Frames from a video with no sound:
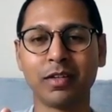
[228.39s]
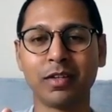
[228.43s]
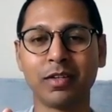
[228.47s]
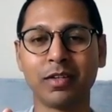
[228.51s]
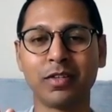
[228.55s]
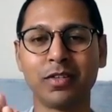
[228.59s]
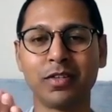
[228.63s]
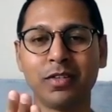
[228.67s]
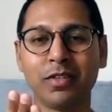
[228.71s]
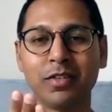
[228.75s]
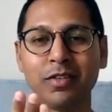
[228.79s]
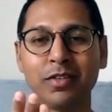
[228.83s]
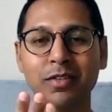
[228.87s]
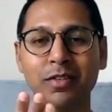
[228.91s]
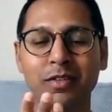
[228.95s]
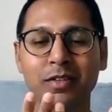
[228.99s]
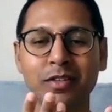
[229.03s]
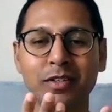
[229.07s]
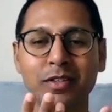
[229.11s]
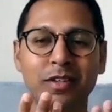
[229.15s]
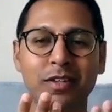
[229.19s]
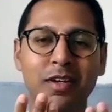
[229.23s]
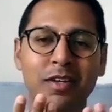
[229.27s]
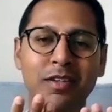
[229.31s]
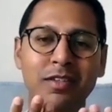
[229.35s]
to
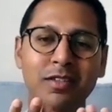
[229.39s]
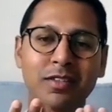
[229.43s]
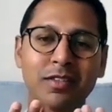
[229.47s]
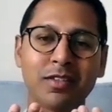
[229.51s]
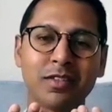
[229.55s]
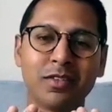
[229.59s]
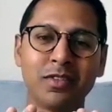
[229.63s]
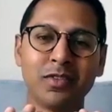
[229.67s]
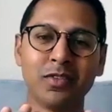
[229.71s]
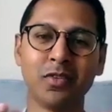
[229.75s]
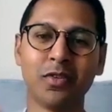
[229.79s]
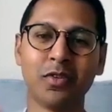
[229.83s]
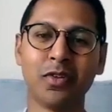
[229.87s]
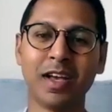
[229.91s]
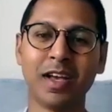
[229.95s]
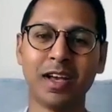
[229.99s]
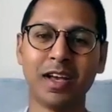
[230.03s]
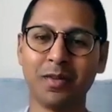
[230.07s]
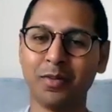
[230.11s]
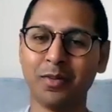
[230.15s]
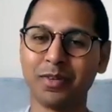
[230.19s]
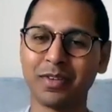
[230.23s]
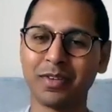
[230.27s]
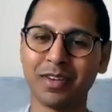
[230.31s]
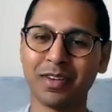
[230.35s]
just not
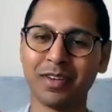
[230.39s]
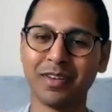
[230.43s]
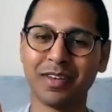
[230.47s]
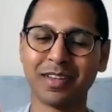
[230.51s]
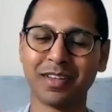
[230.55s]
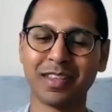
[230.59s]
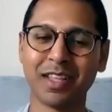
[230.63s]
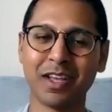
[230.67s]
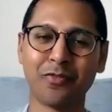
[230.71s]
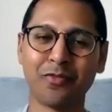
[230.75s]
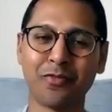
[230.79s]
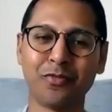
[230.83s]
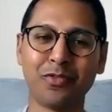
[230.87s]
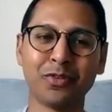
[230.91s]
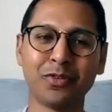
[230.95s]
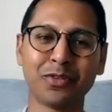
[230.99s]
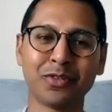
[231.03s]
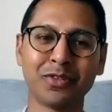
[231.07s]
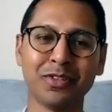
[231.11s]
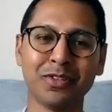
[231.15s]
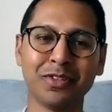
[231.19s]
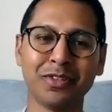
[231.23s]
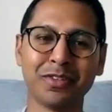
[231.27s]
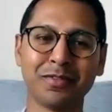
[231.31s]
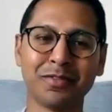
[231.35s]
outward going. That feels
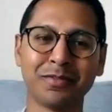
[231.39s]
good.